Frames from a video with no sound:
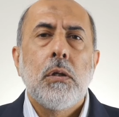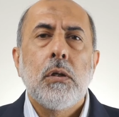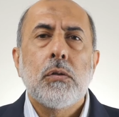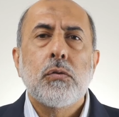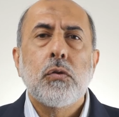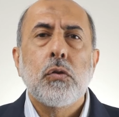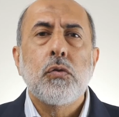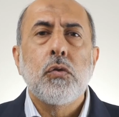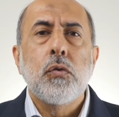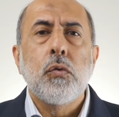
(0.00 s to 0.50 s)

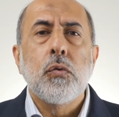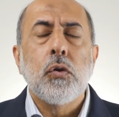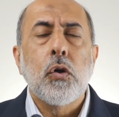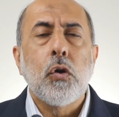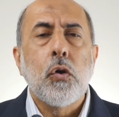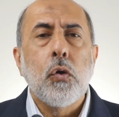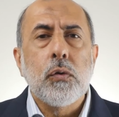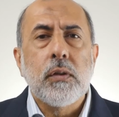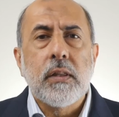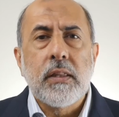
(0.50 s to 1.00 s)
to do the
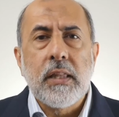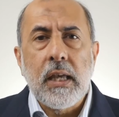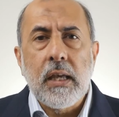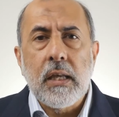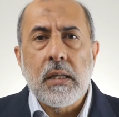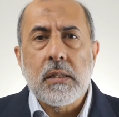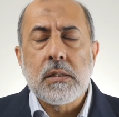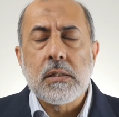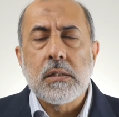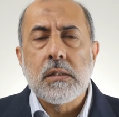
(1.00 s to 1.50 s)
good
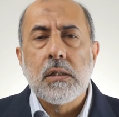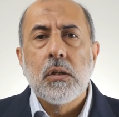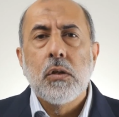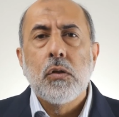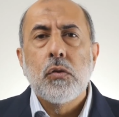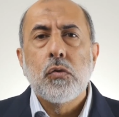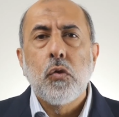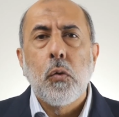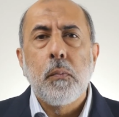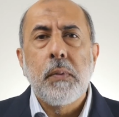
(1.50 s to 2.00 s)
things,
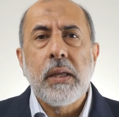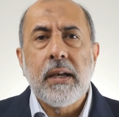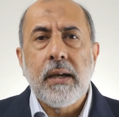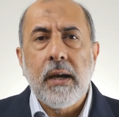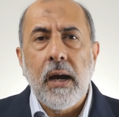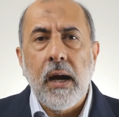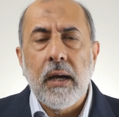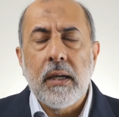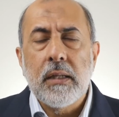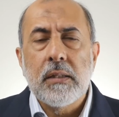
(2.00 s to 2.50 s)
to be
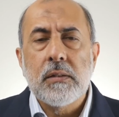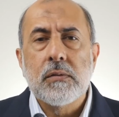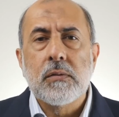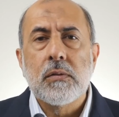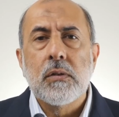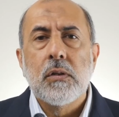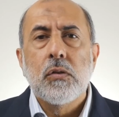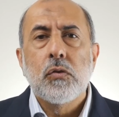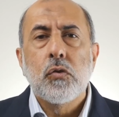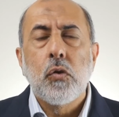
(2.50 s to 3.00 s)
kind,
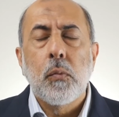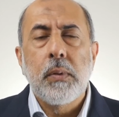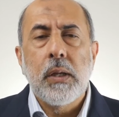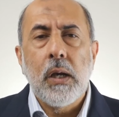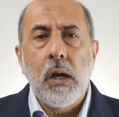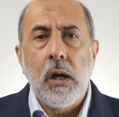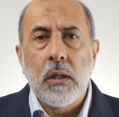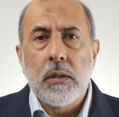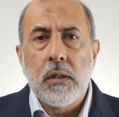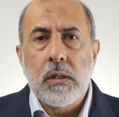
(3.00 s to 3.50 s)
to be
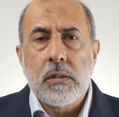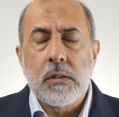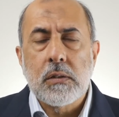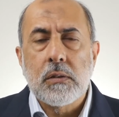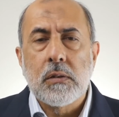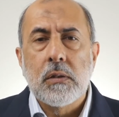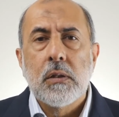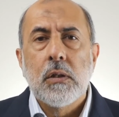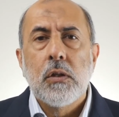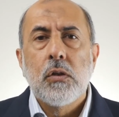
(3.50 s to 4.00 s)

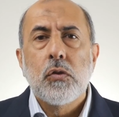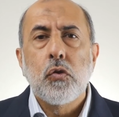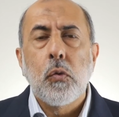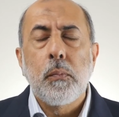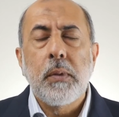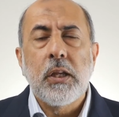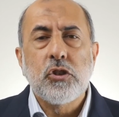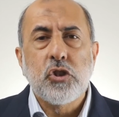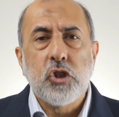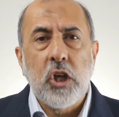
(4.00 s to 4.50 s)
honest, to
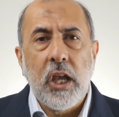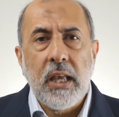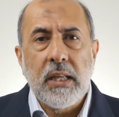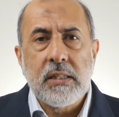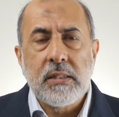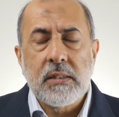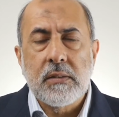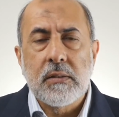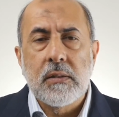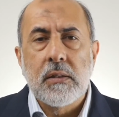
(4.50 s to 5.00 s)
be
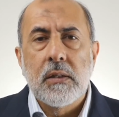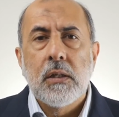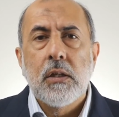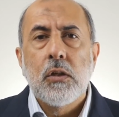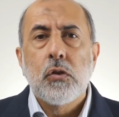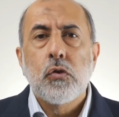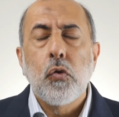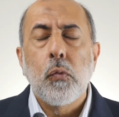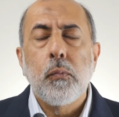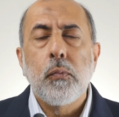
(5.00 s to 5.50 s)
chaste,
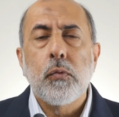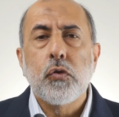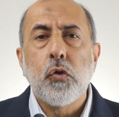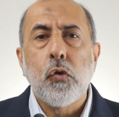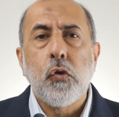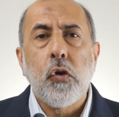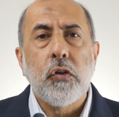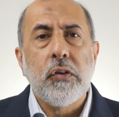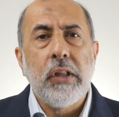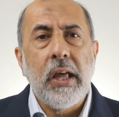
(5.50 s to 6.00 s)
to
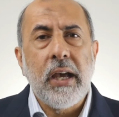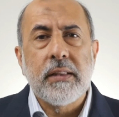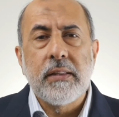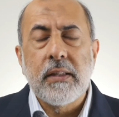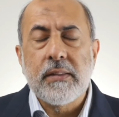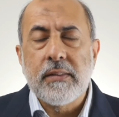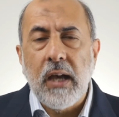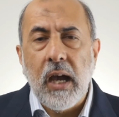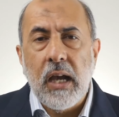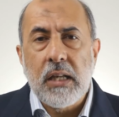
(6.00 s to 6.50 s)
connect the
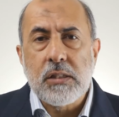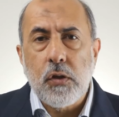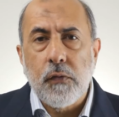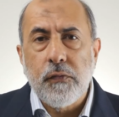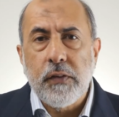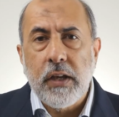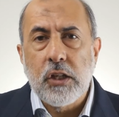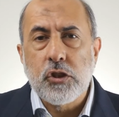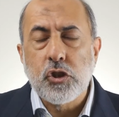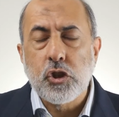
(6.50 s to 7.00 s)
ties of
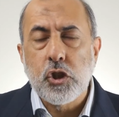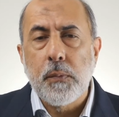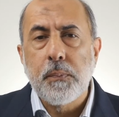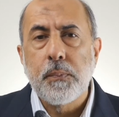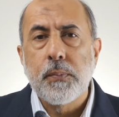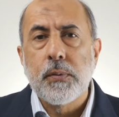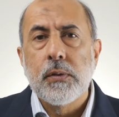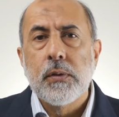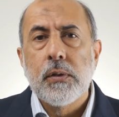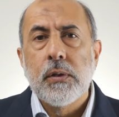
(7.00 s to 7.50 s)
kinship.
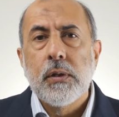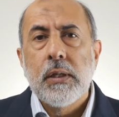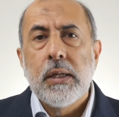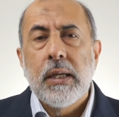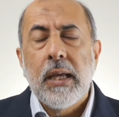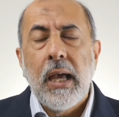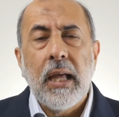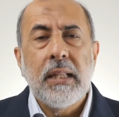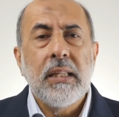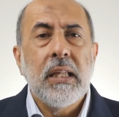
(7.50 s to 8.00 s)

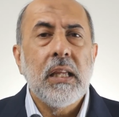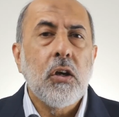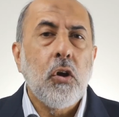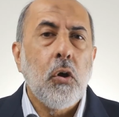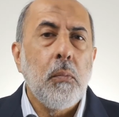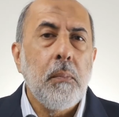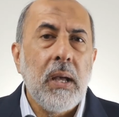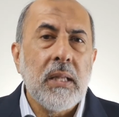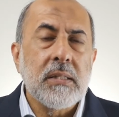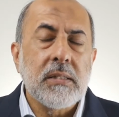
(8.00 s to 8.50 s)
And he
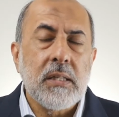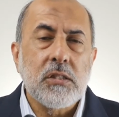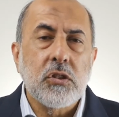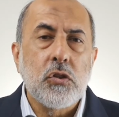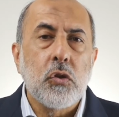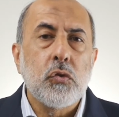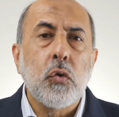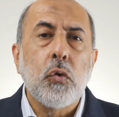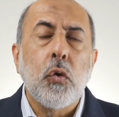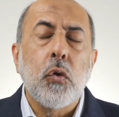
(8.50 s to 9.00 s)
commands us to
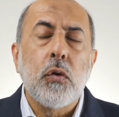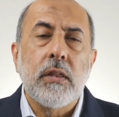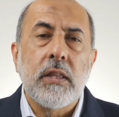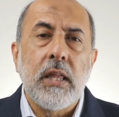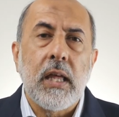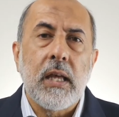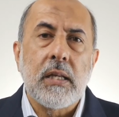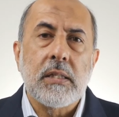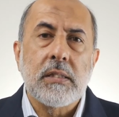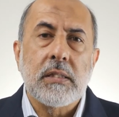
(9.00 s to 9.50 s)
do good
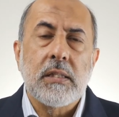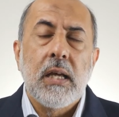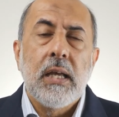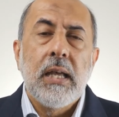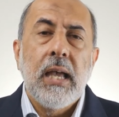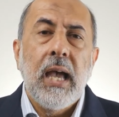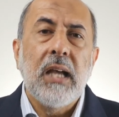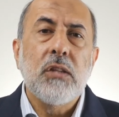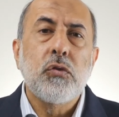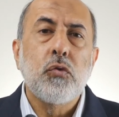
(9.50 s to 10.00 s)
things
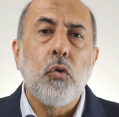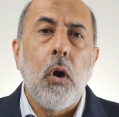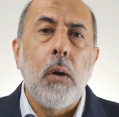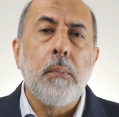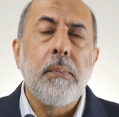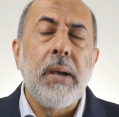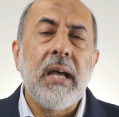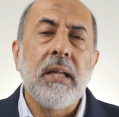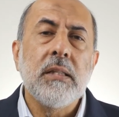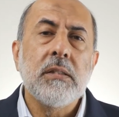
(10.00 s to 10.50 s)
and to
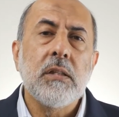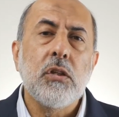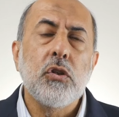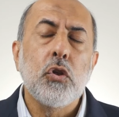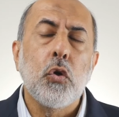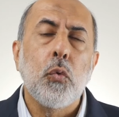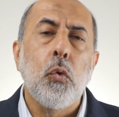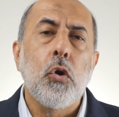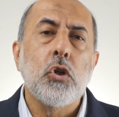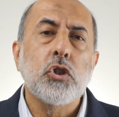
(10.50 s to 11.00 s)
abandon the
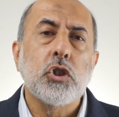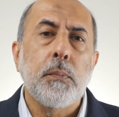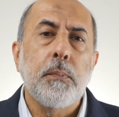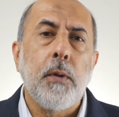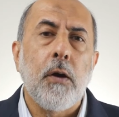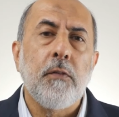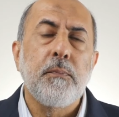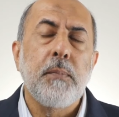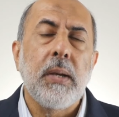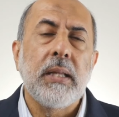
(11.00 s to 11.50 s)
worship
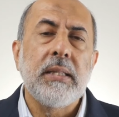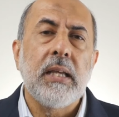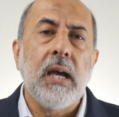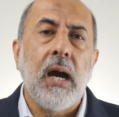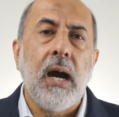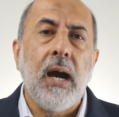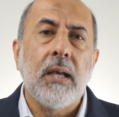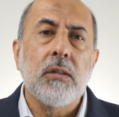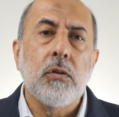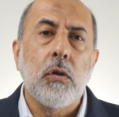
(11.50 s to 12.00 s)
of many
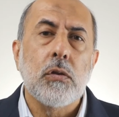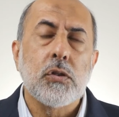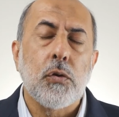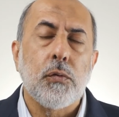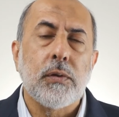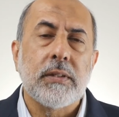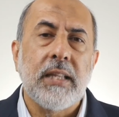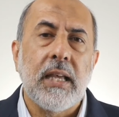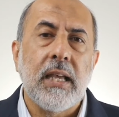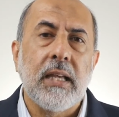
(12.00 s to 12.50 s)
idols or
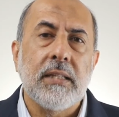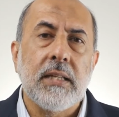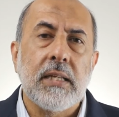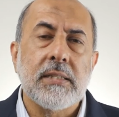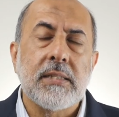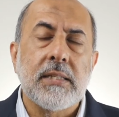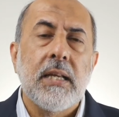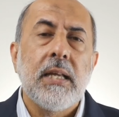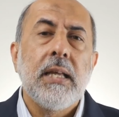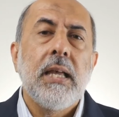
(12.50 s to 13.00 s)

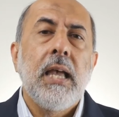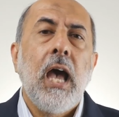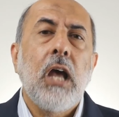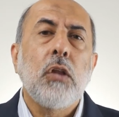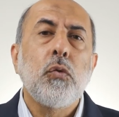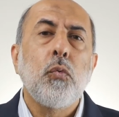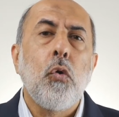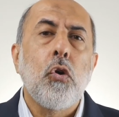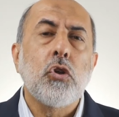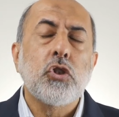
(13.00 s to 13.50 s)
deities
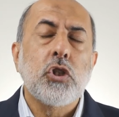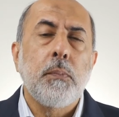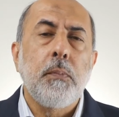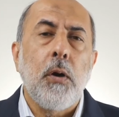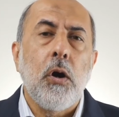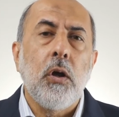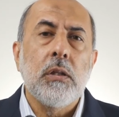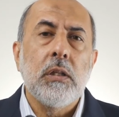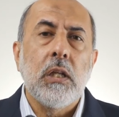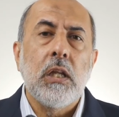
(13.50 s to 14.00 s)
and worship
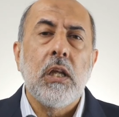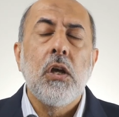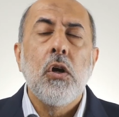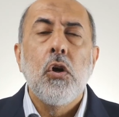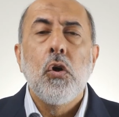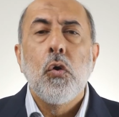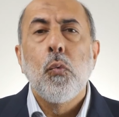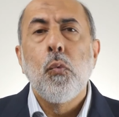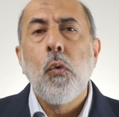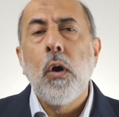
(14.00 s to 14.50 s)
only
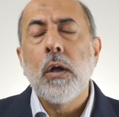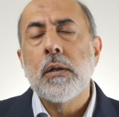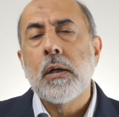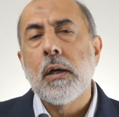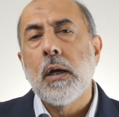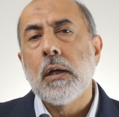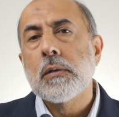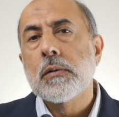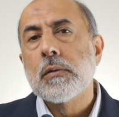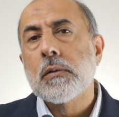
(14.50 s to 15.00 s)
one
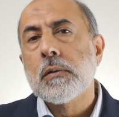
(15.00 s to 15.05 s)
God.